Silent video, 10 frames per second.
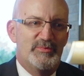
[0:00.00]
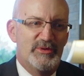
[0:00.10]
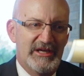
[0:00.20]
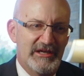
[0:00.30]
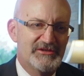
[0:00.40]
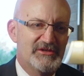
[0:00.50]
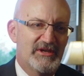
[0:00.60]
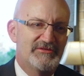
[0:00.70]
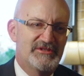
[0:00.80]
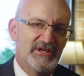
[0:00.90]
But I also
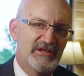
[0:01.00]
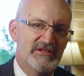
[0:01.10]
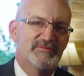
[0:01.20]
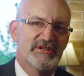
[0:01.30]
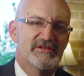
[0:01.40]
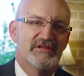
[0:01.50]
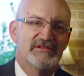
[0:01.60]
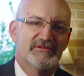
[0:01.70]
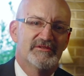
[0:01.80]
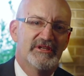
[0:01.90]
have changed my
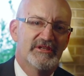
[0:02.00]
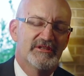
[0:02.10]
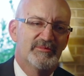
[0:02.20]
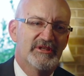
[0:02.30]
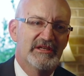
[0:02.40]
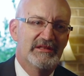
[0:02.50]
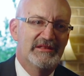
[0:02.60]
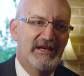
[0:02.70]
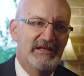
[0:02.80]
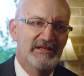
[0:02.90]
sense of the reading of the play
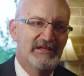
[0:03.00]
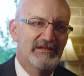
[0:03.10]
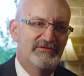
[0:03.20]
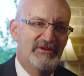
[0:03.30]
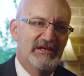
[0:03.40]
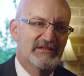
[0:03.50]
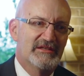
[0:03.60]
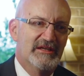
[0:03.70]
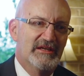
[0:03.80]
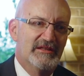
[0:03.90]
that, in fact,
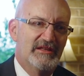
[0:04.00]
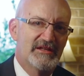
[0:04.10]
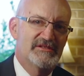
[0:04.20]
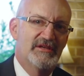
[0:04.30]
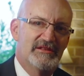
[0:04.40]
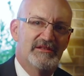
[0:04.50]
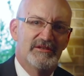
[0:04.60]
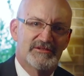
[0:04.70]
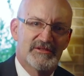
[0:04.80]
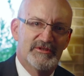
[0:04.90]
that's not the
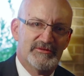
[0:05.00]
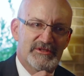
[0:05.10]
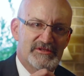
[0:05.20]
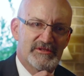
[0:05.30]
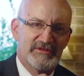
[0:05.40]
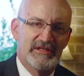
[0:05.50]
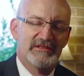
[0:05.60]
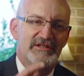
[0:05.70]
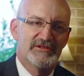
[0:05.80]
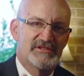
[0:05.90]
ultimate wisdom, that
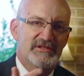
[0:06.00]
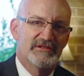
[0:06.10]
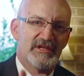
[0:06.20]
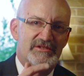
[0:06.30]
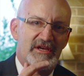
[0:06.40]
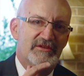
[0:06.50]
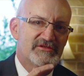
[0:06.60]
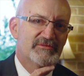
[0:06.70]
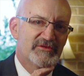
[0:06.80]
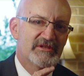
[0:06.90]
Lear still does have
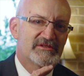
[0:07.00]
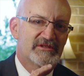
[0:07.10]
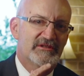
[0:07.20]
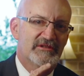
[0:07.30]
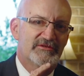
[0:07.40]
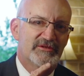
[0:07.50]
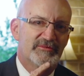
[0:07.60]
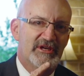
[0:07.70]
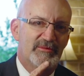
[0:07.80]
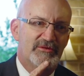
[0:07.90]
some things to learn
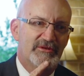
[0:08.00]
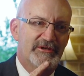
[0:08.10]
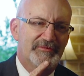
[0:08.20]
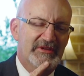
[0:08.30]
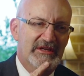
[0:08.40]
from that point.